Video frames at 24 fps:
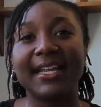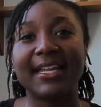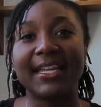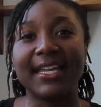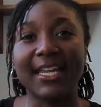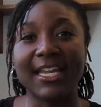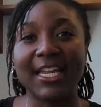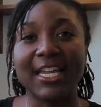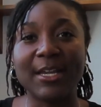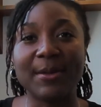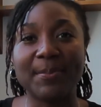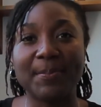
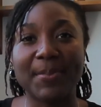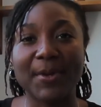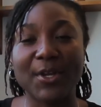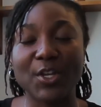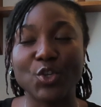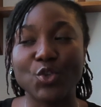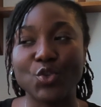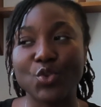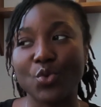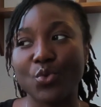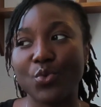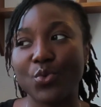keep
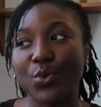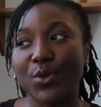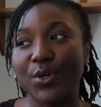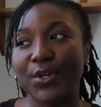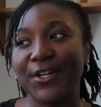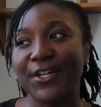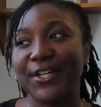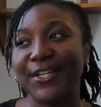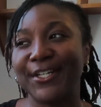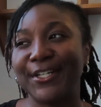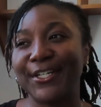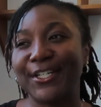
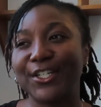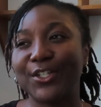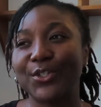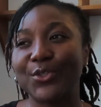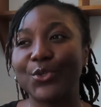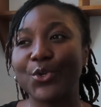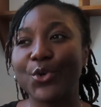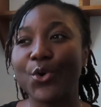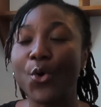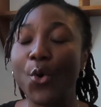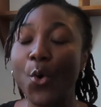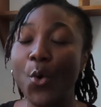your
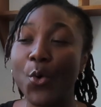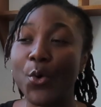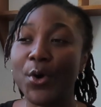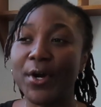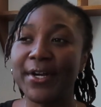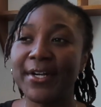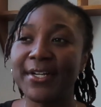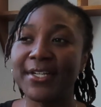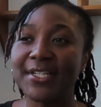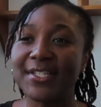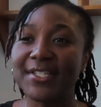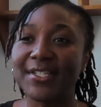
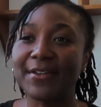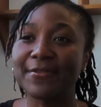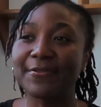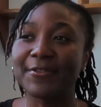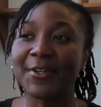cords